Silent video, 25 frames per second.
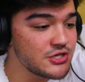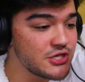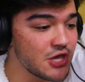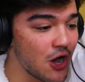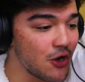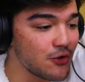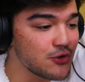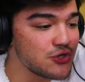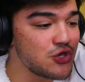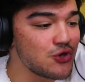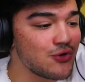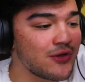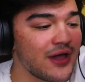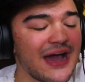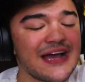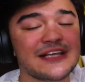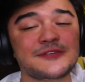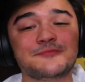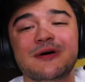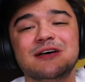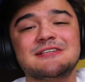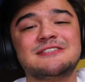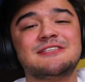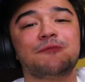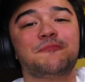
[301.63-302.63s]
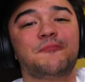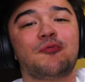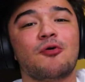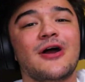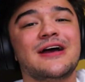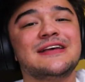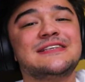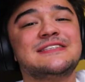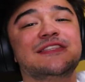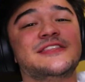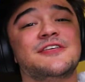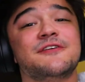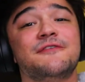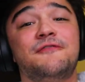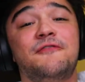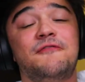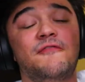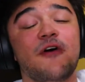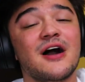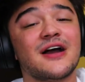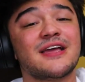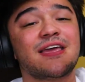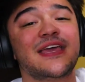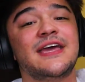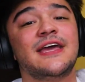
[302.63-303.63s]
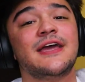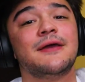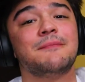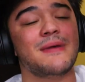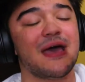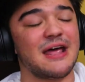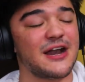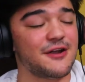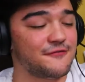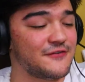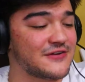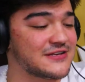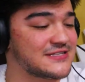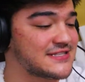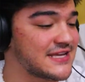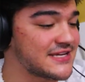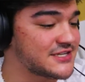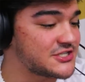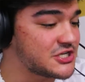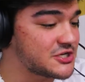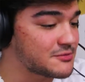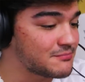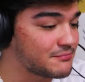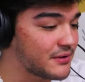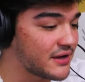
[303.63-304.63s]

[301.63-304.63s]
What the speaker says: Yo, you guys must have pressed the fucking manifestation